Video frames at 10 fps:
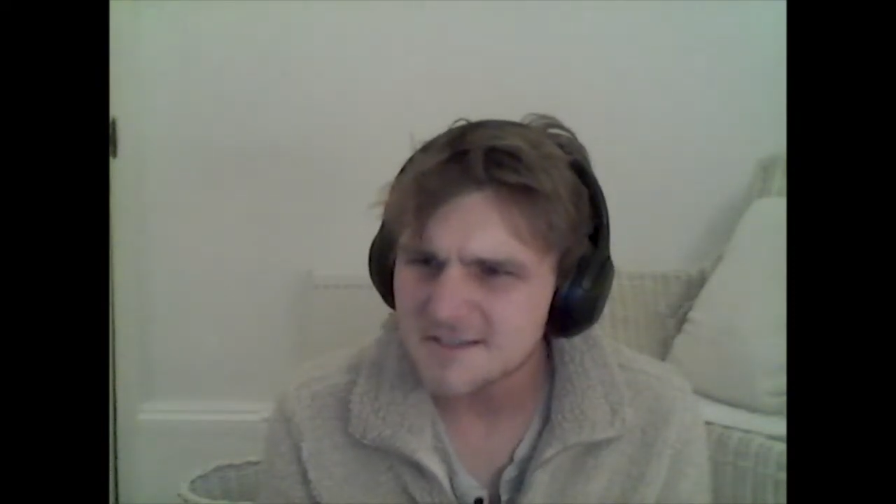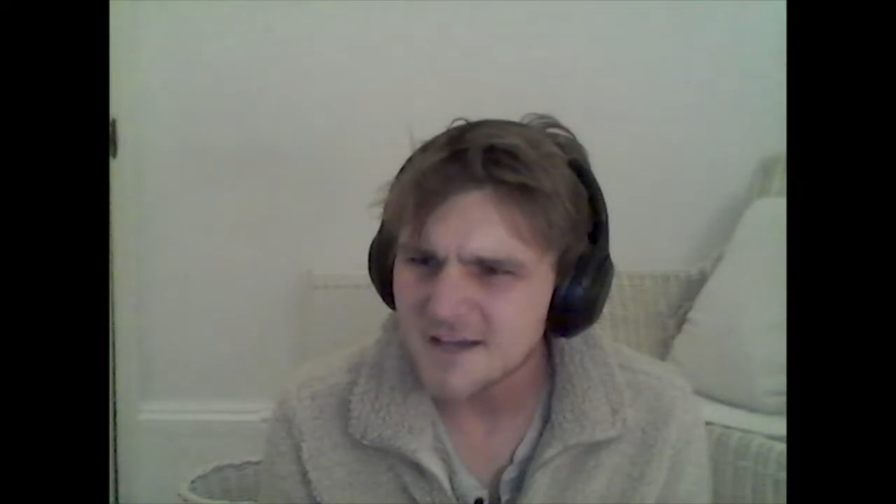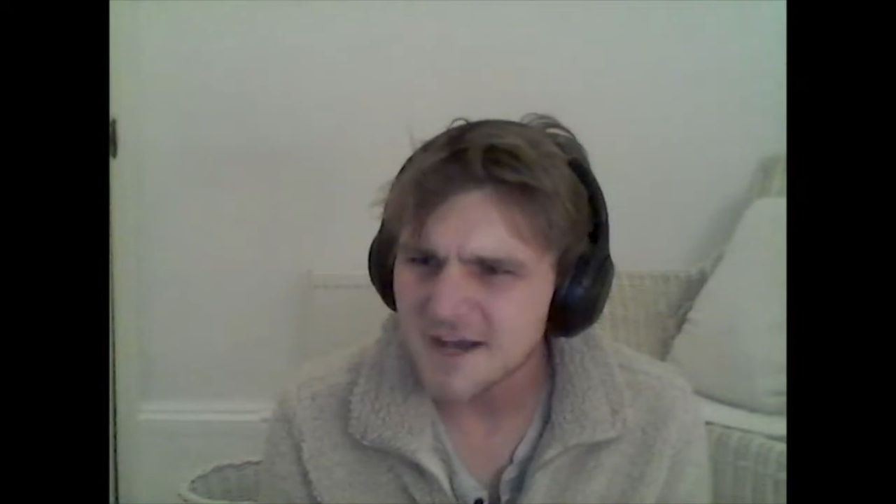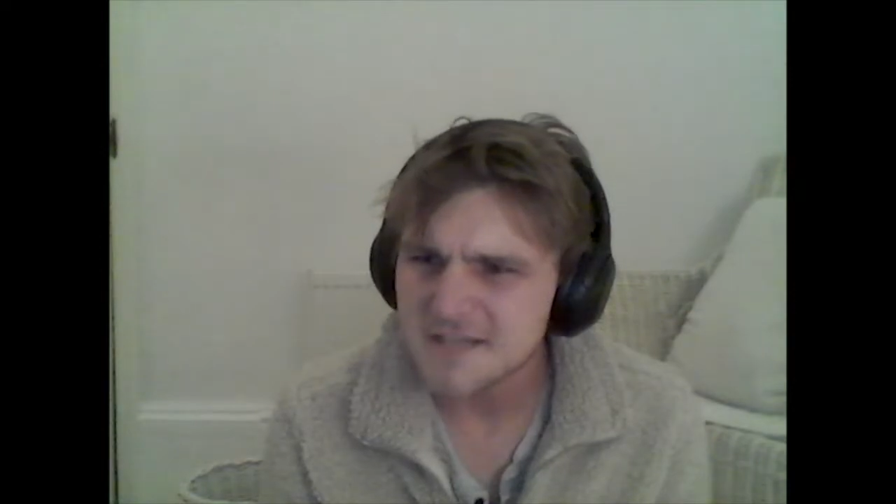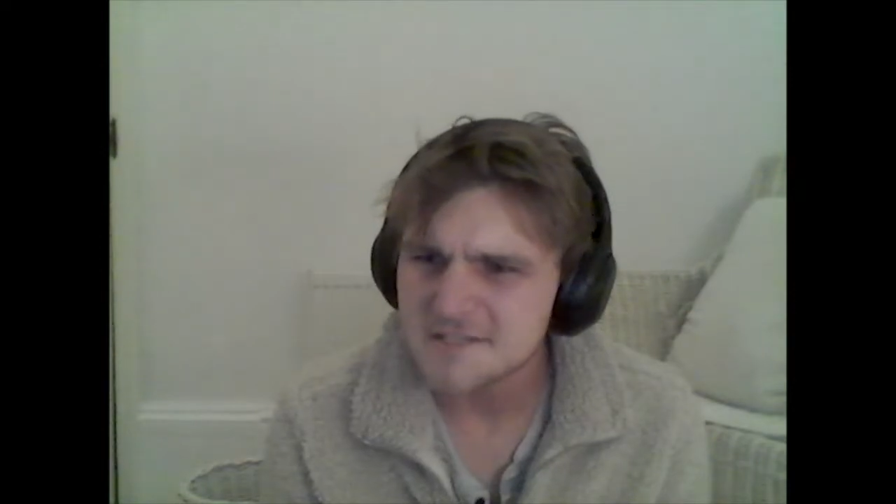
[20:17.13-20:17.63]

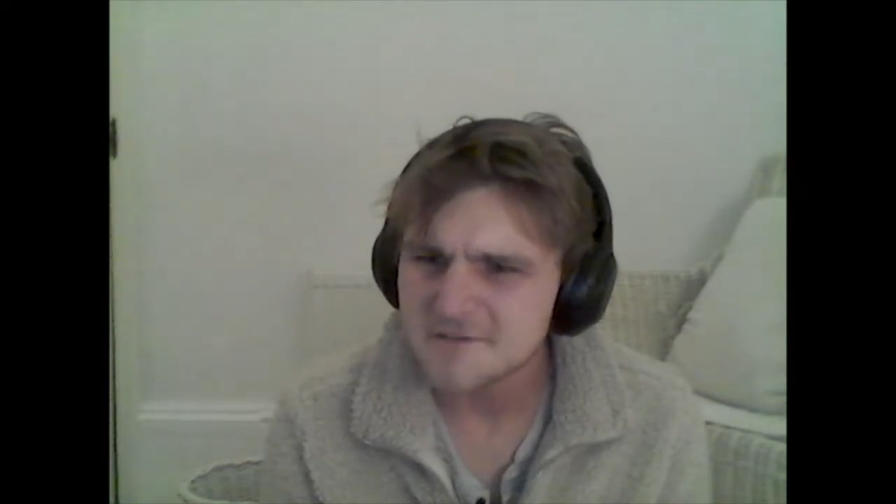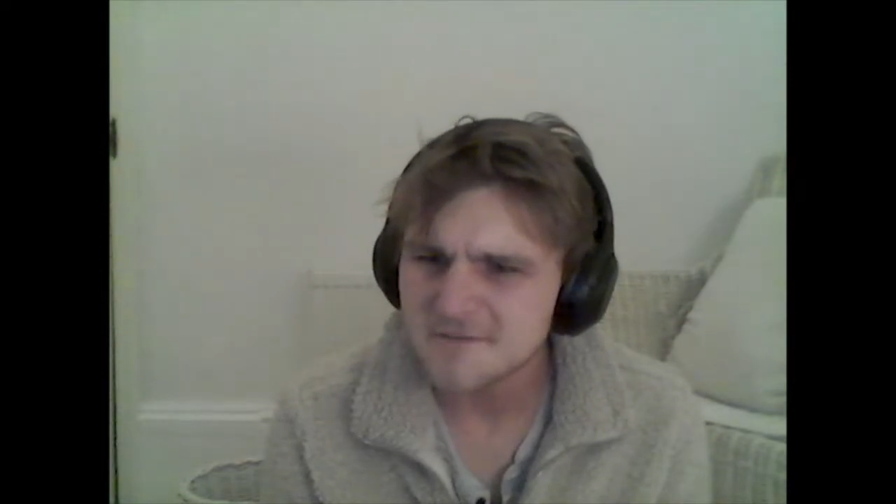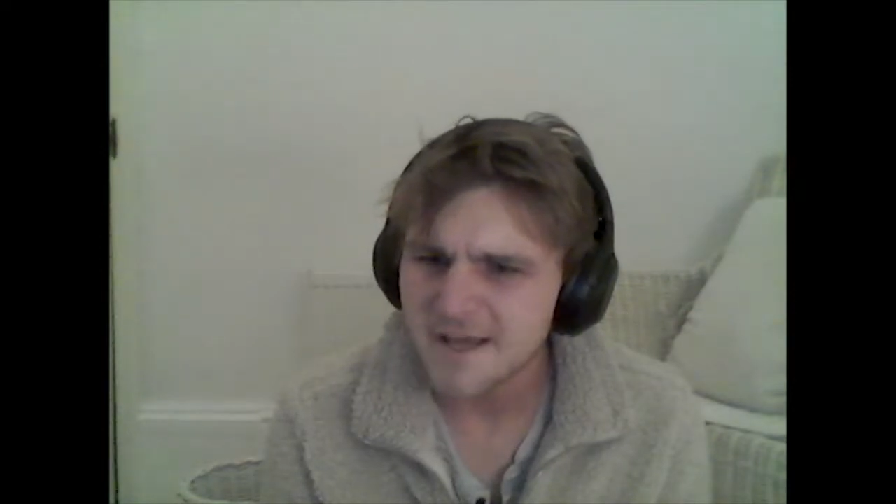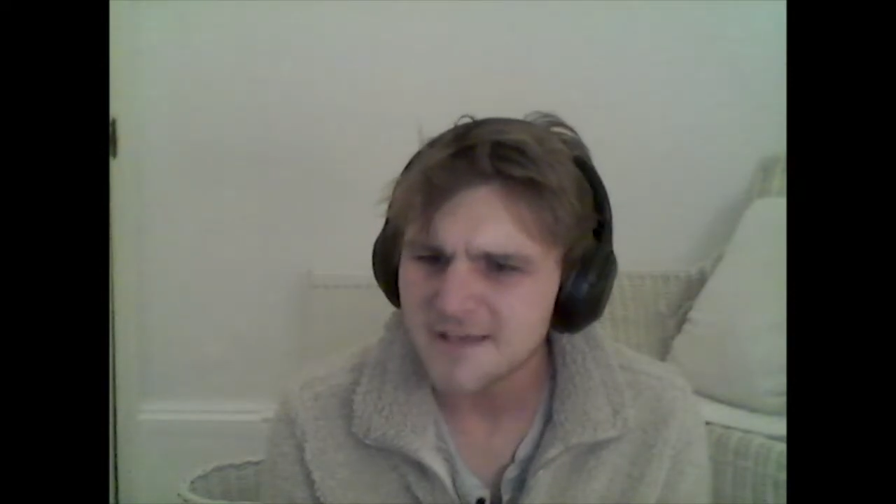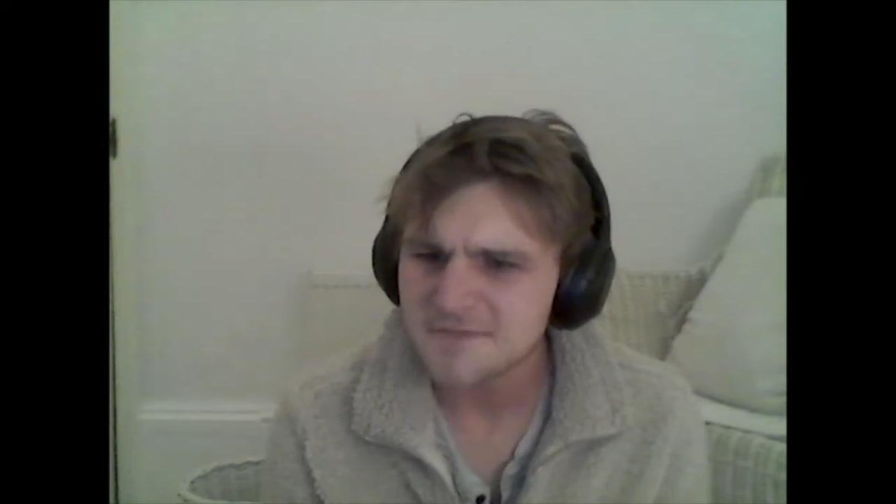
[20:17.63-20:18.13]
kind
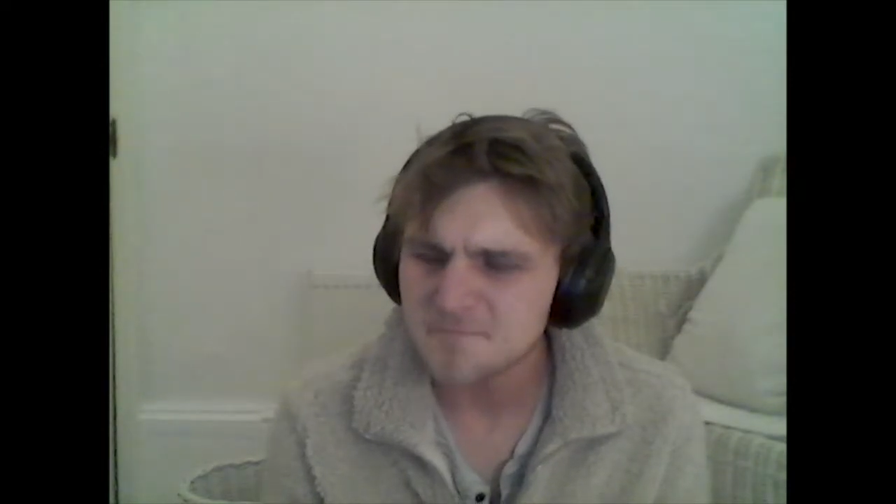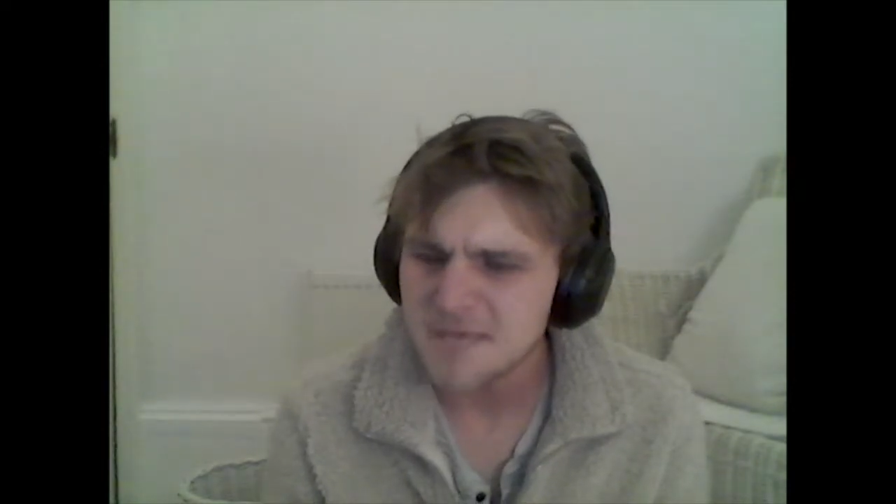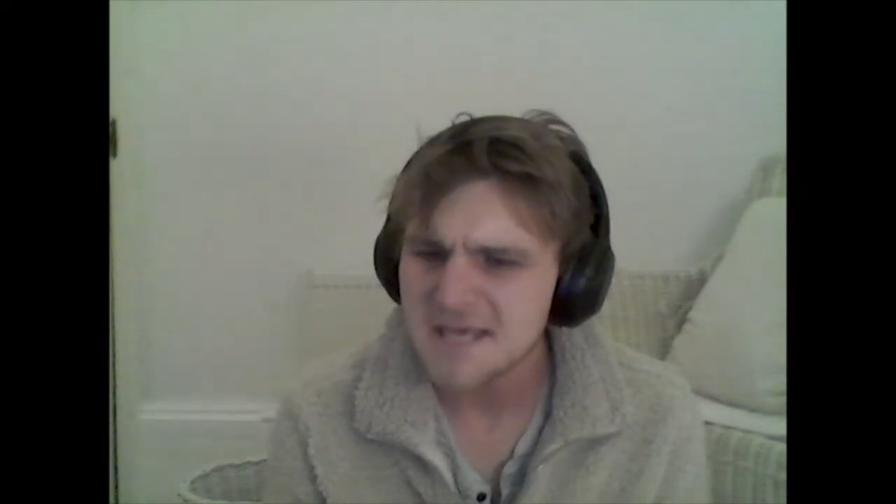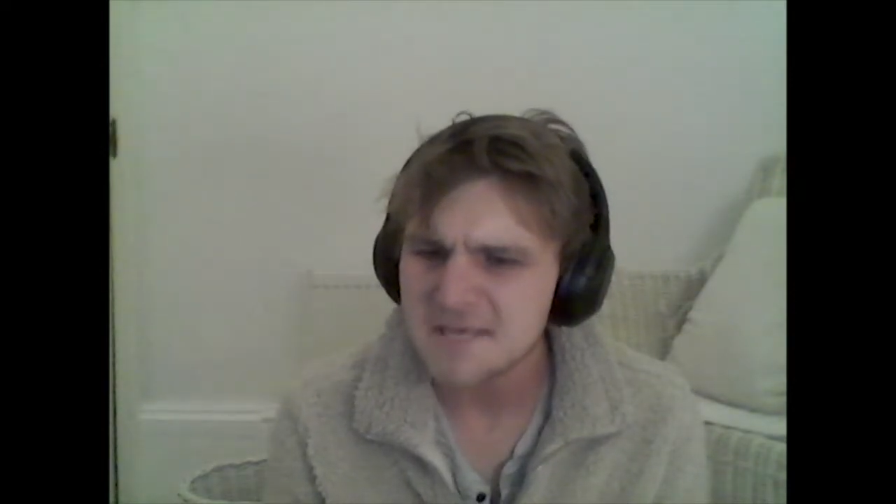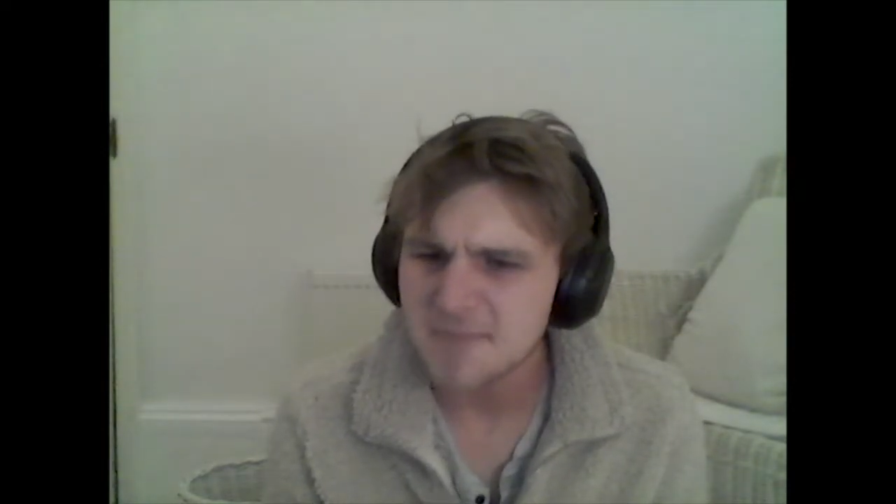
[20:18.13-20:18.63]
of like
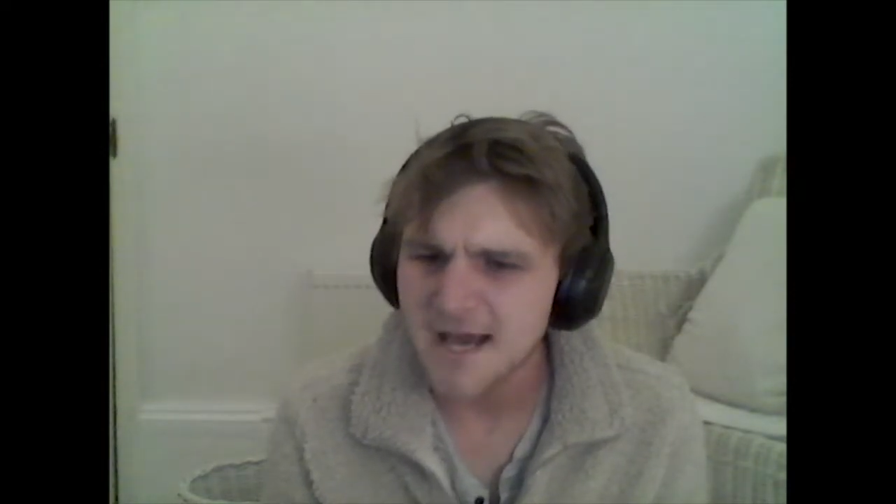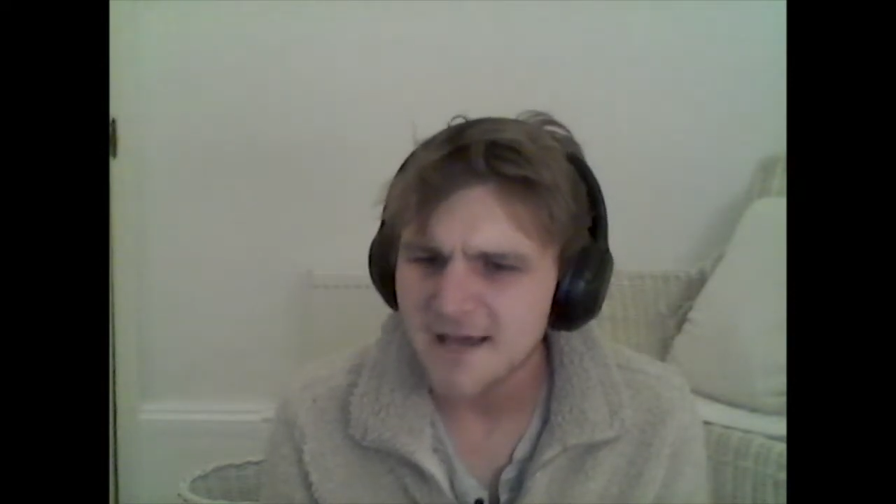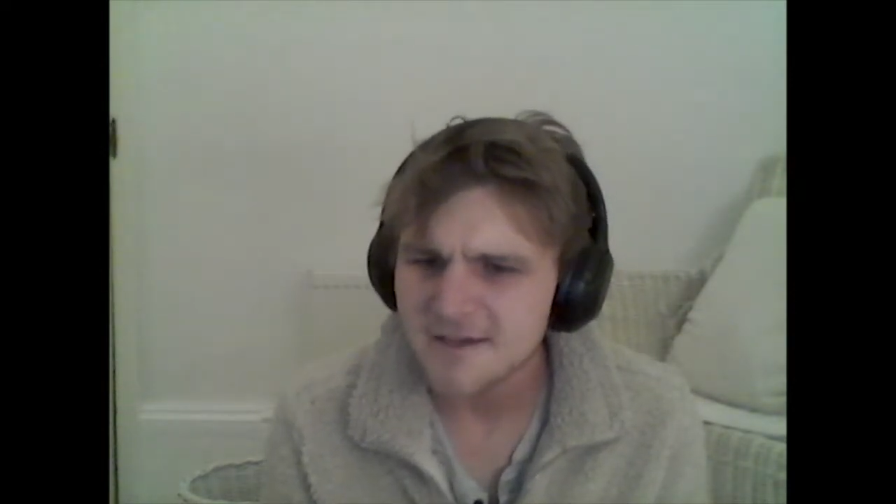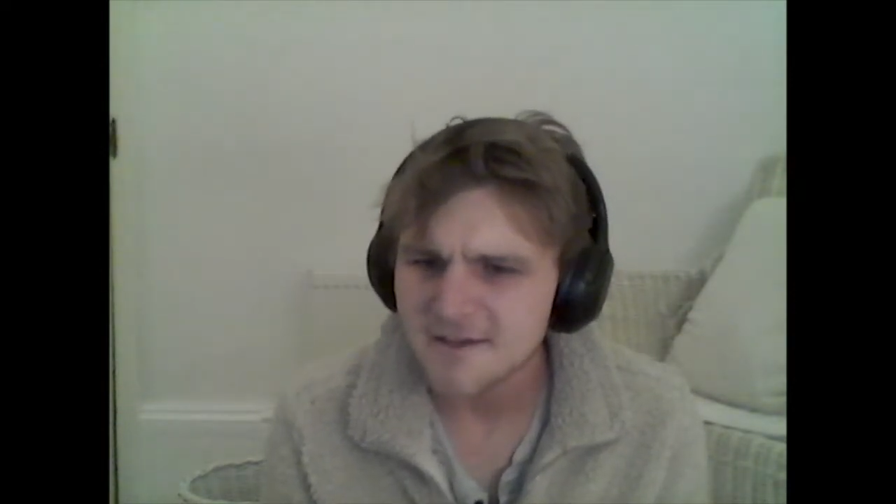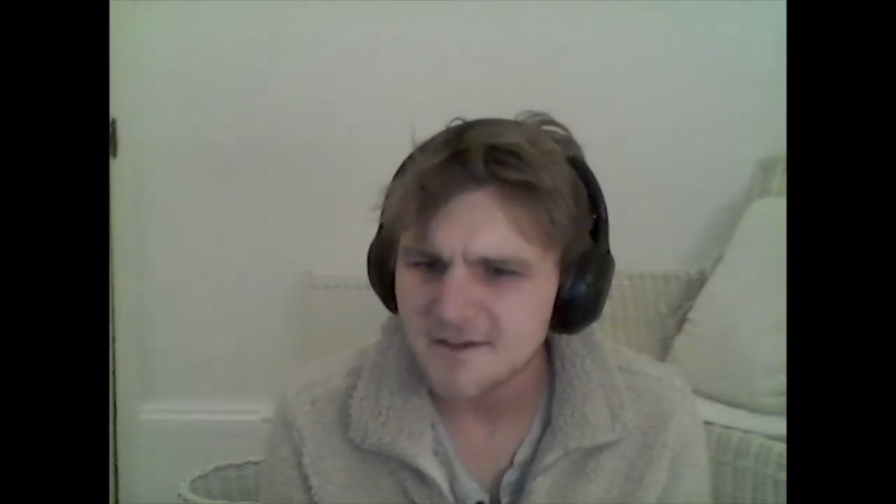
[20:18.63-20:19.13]

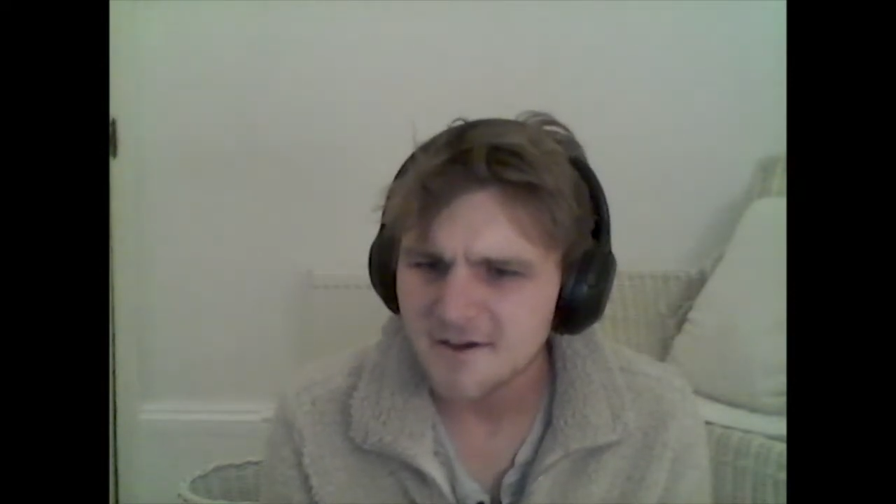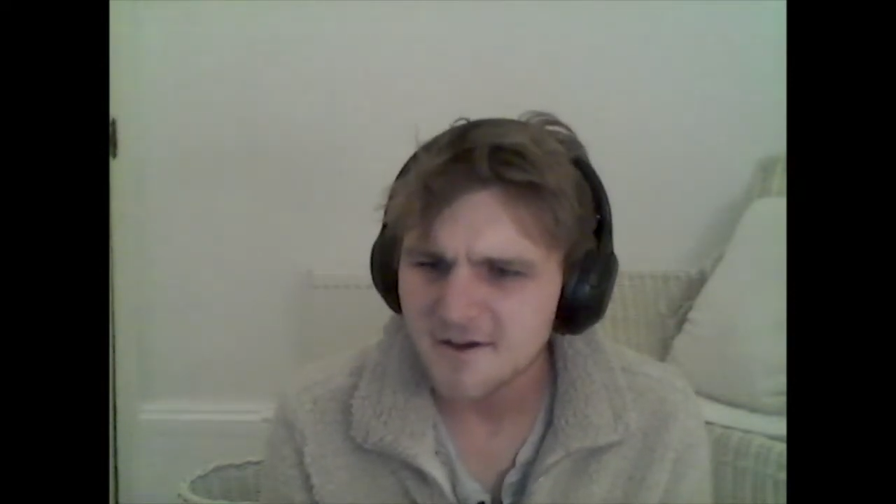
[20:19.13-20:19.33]
piggyback